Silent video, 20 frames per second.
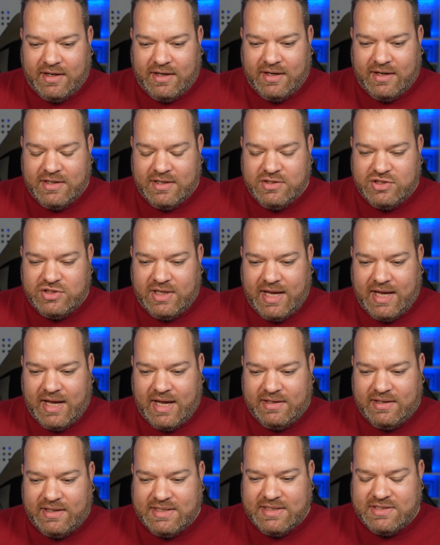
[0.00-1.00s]
and she
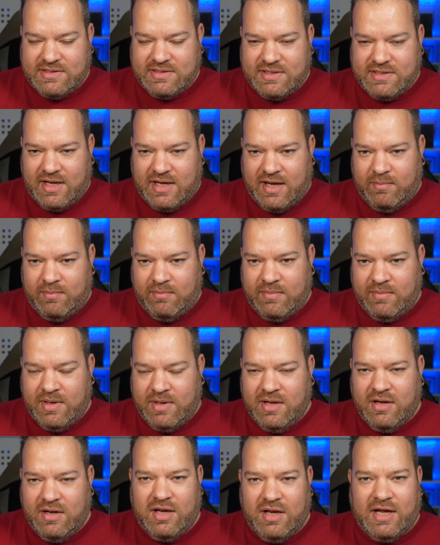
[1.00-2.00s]
had this
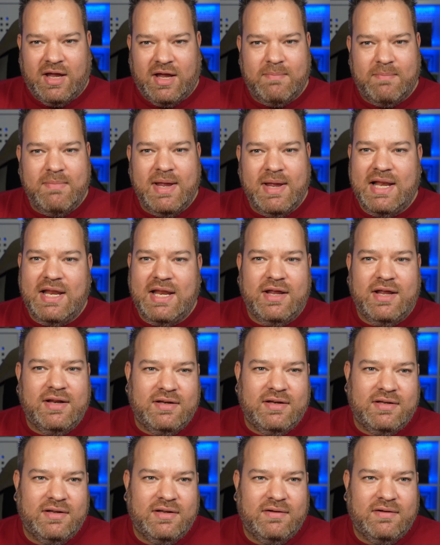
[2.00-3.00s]
like 1
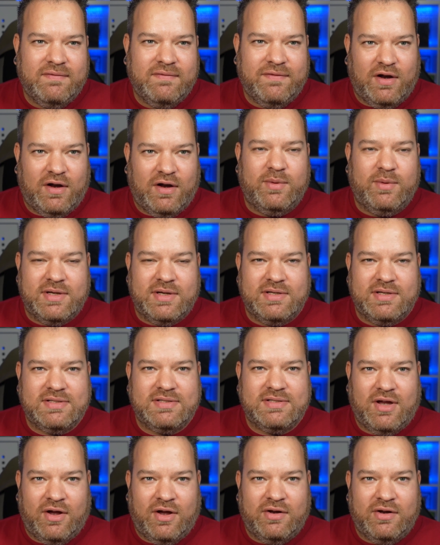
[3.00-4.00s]
million
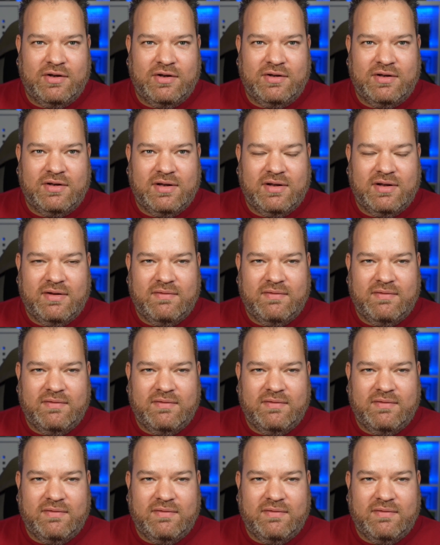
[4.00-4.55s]
followers on